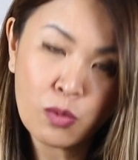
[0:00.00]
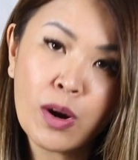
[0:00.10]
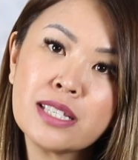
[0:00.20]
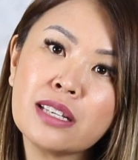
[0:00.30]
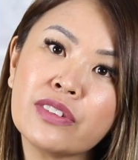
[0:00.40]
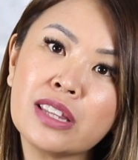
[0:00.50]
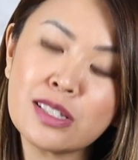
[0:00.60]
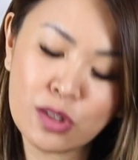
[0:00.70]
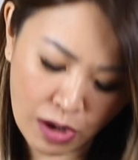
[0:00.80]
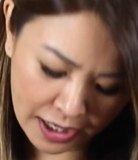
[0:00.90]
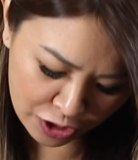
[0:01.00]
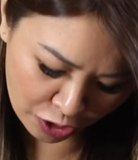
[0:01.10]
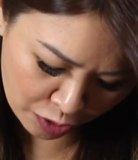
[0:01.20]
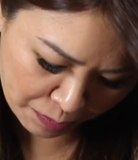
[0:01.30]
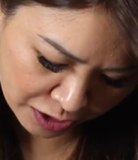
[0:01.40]
why is everything so hard to
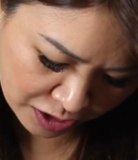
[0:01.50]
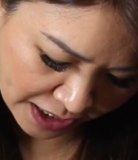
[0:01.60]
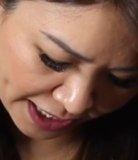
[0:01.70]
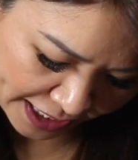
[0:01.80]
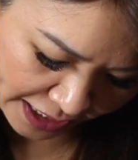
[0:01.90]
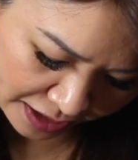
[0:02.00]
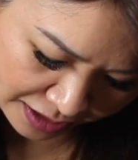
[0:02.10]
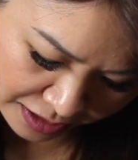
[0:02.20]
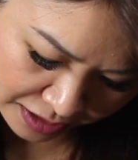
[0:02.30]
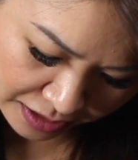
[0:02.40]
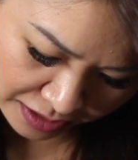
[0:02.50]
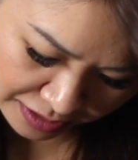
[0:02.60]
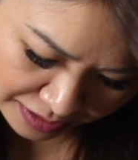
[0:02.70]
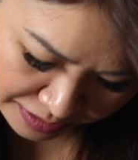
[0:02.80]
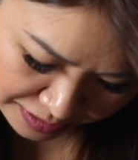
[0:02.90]
open today?
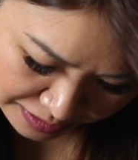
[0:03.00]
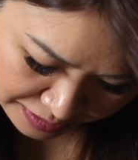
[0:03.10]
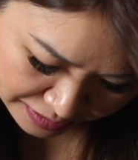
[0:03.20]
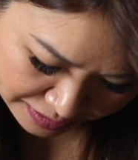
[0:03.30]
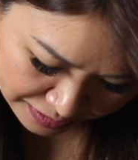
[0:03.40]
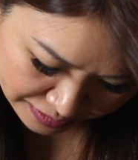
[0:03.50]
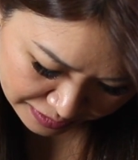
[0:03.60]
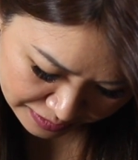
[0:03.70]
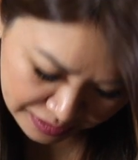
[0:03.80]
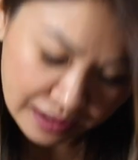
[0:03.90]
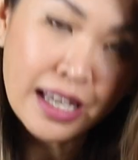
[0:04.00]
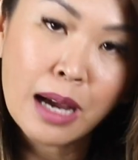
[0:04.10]
Okay,